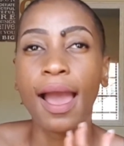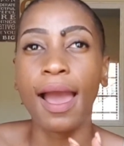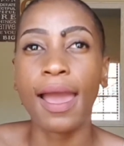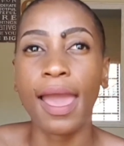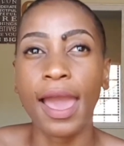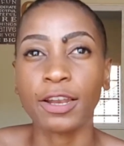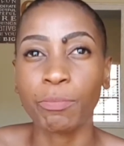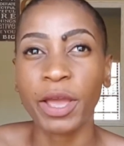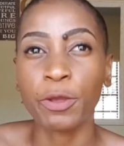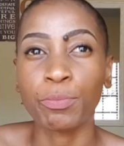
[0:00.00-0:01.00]
I had
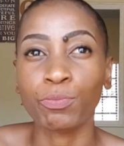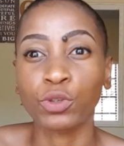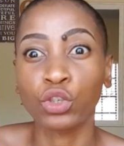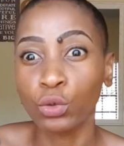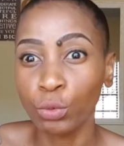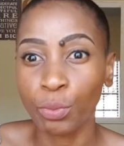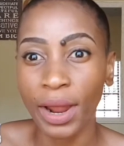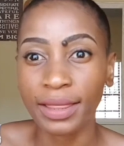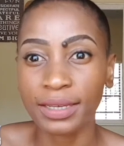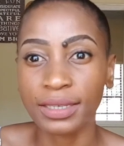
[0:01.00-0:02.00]
my two
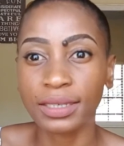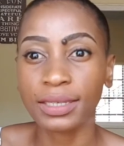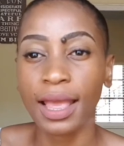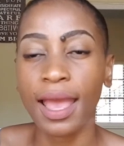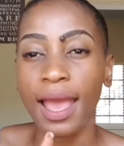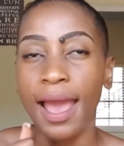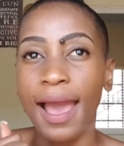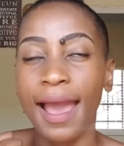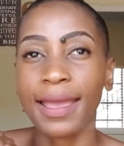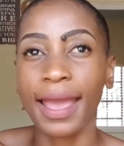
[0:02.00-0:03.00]
brothers,
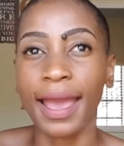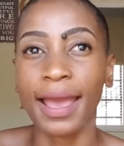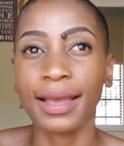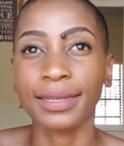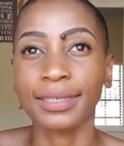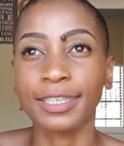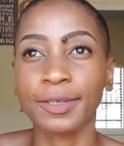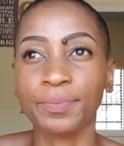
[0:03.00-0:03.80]
I had